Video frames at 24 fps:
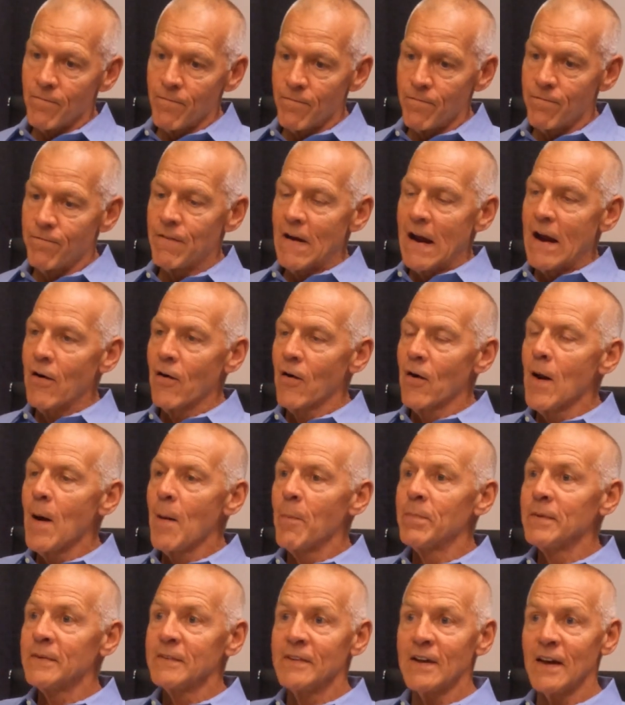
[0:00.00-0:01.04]
fire it
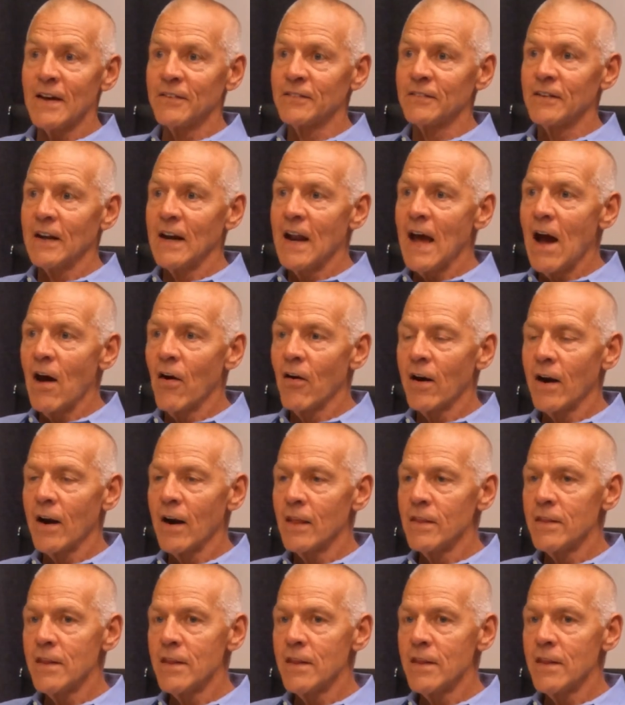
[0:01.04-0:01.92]
up and test it out in a